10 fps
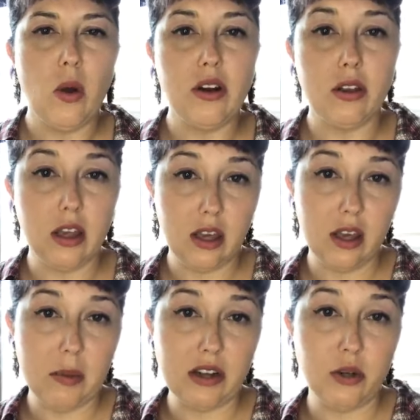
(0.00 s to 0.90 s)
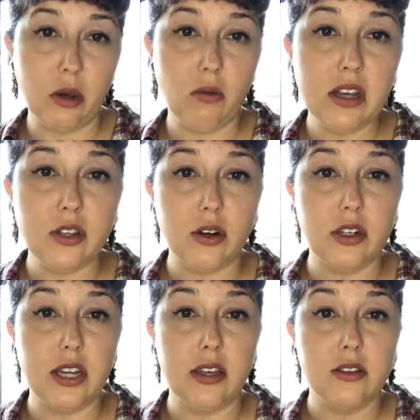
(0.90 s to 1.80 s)
thinking about doing
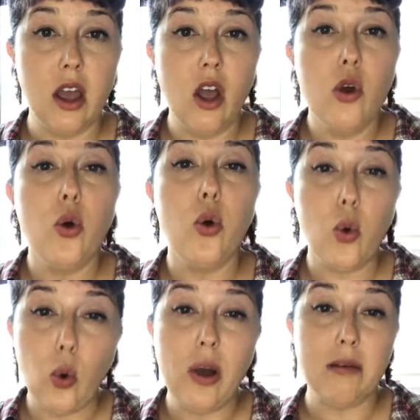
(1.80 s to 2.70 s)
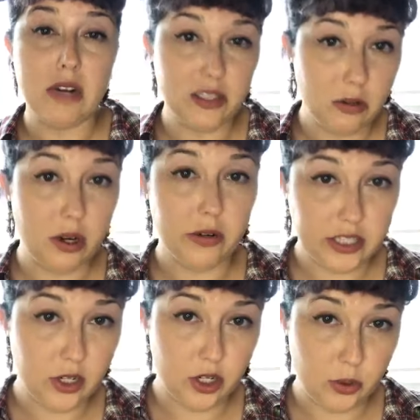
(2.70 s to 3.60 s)
research is, who am I doing
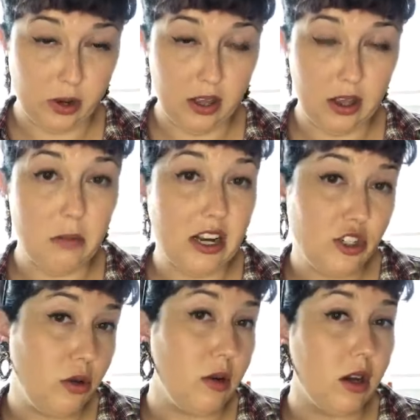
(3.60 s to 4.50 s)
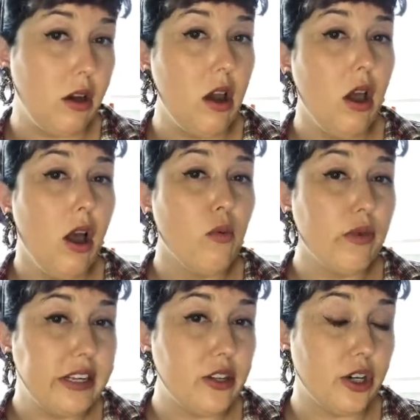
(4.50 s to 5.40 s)
research with? Am I doing
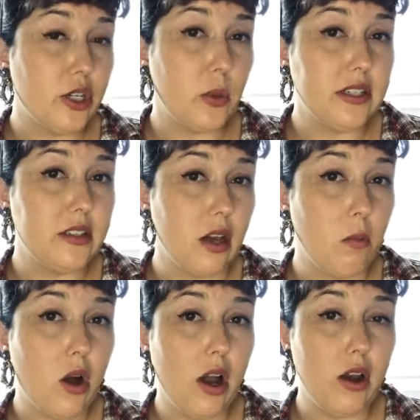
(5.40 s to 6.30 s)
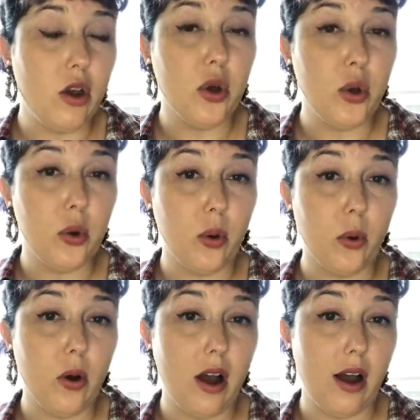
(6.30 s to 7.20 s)
research with someone
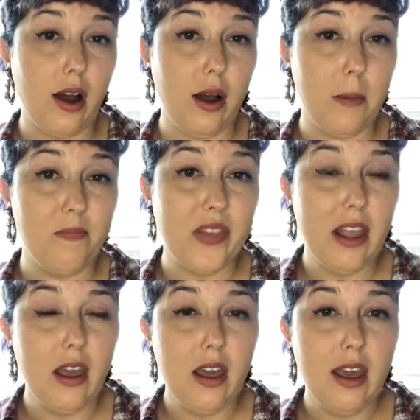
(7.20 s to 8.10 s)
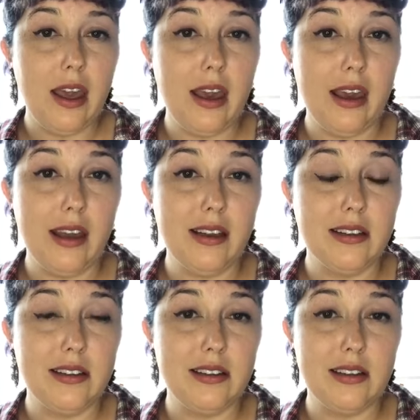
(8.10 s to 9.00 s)
who
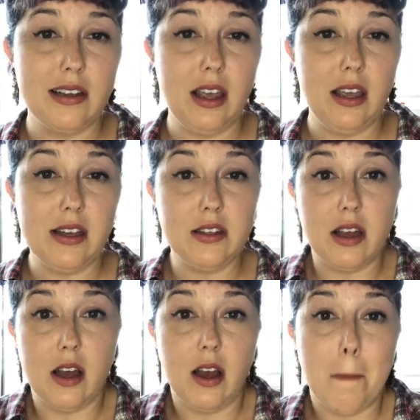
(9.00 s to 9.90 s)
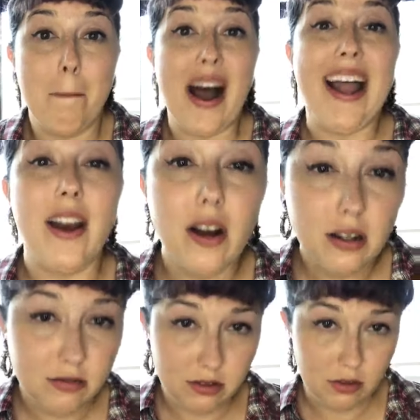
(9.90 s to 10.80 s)
is a buyer
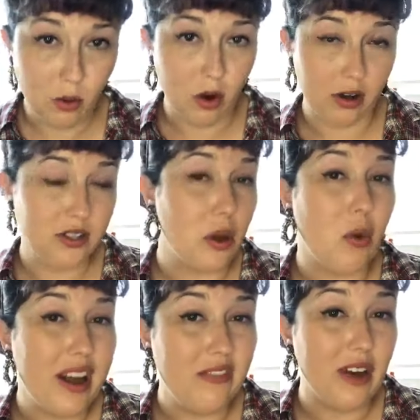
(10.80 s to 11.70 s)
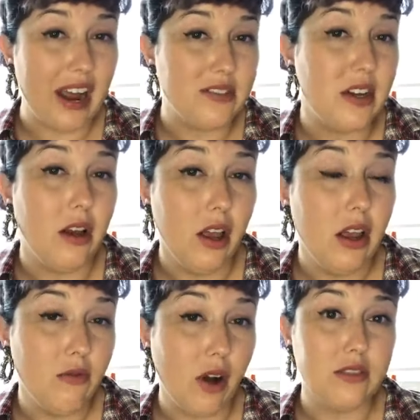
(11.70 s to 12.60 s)
or someone
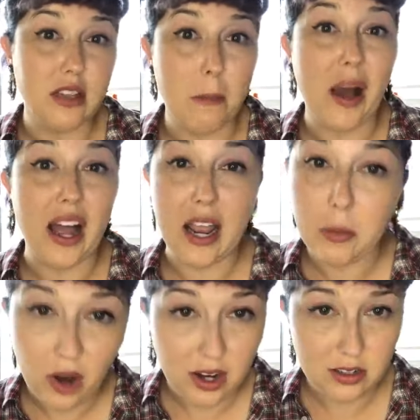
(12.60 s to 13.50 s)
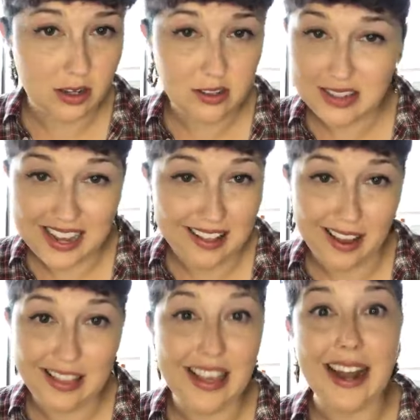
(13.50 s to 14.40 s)
involved in the buying process, say
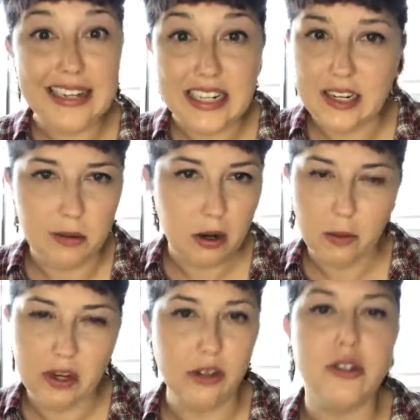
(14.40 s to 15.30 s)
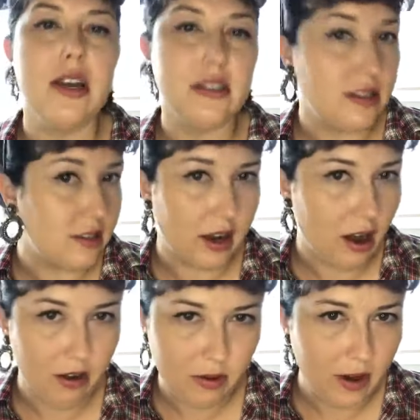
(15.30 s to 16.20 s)
like the IT department usually has to sign
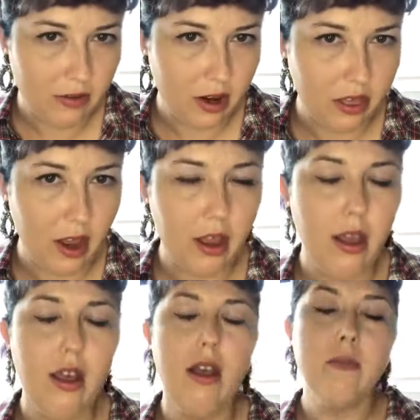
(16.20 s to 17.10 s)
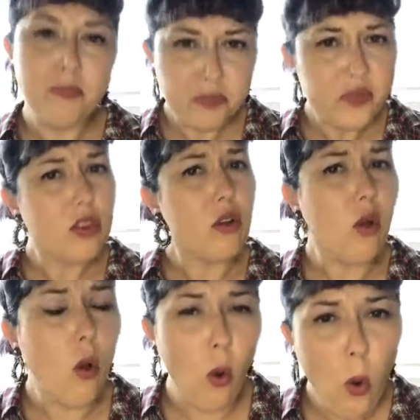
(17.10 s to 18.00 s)
off on everything?
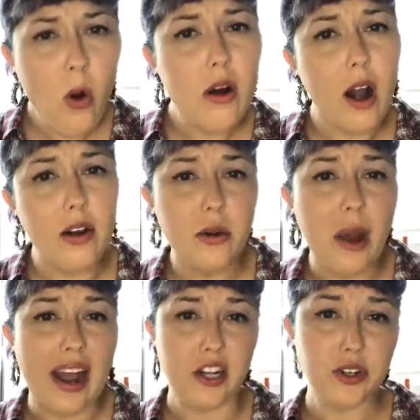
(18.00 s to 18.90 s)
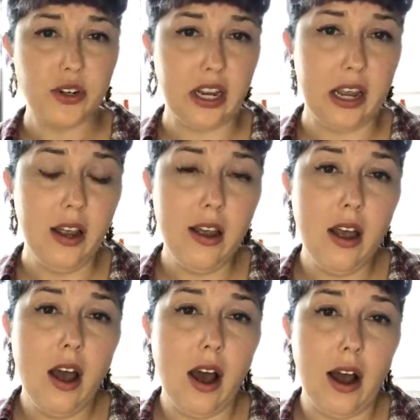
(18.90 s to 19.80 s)
Or are you actually
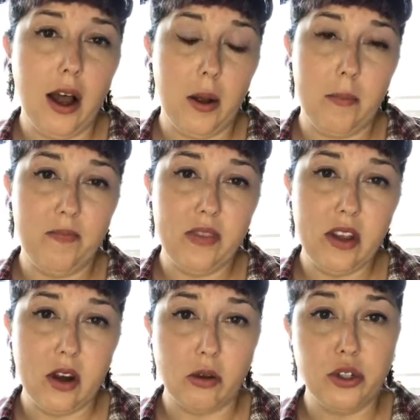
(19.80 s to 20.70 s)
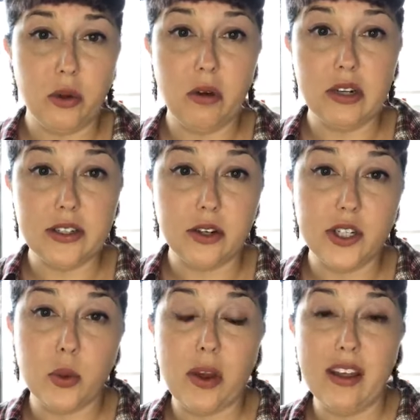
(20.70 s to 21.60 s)
you know, doing
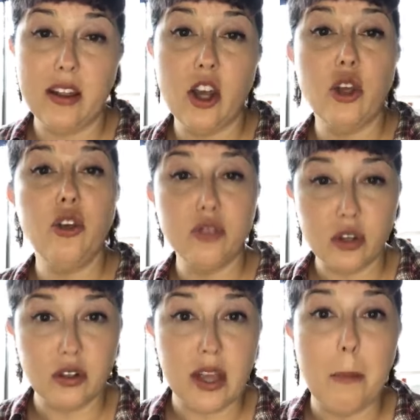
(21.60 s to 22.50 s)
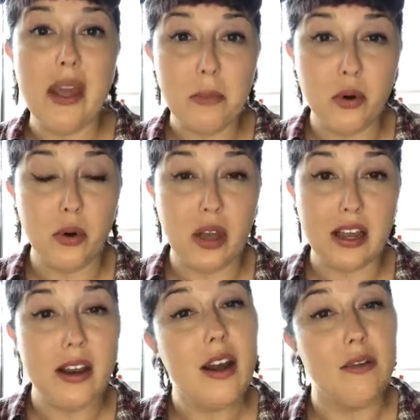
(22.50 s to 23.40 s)
research with users, like people who
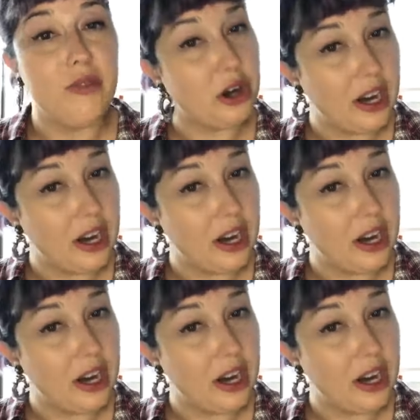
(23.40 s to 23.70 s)
get very